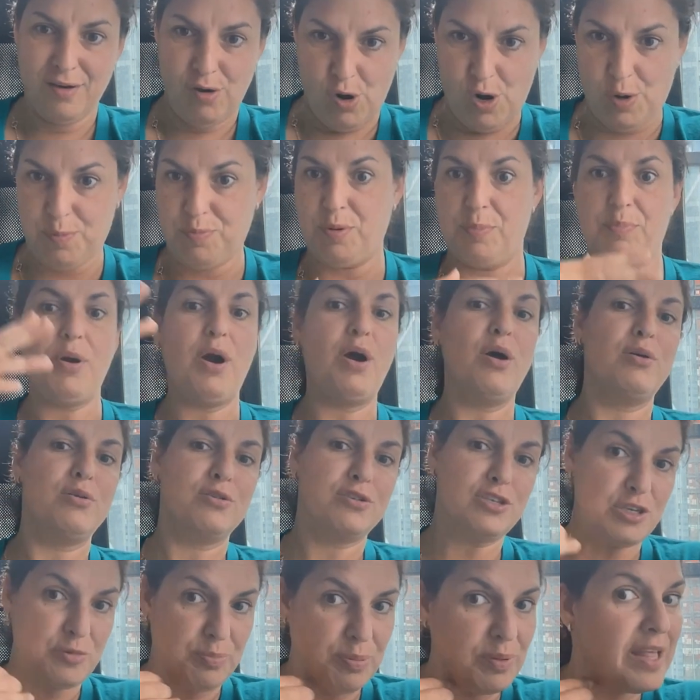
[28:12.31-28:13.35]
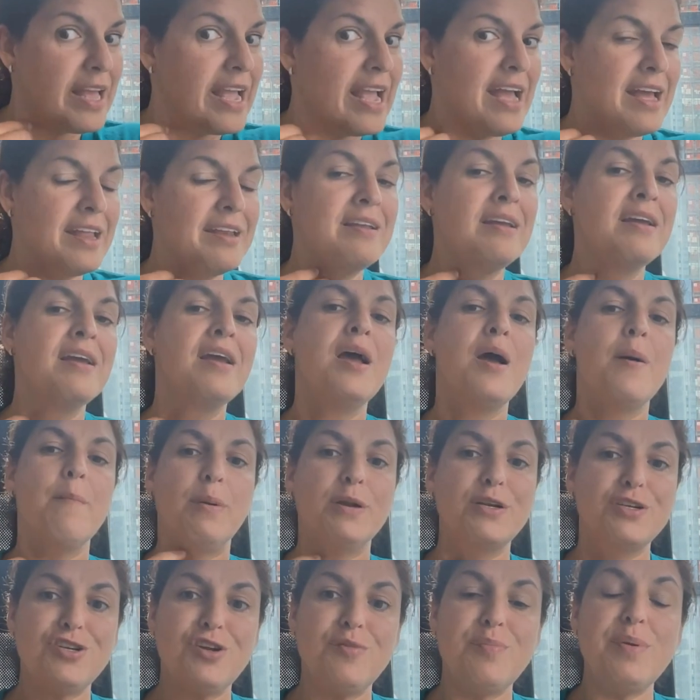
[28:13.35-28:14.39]
or proposed plan,
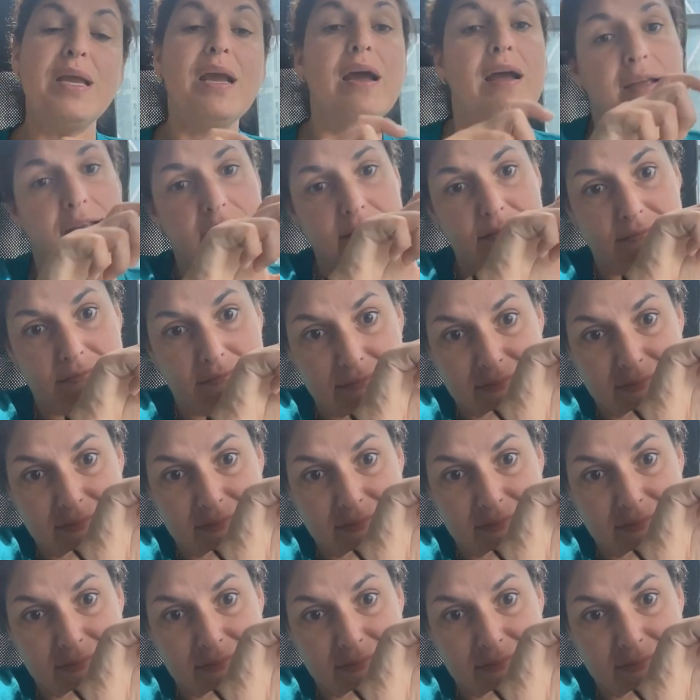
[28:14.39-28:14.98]
but should be a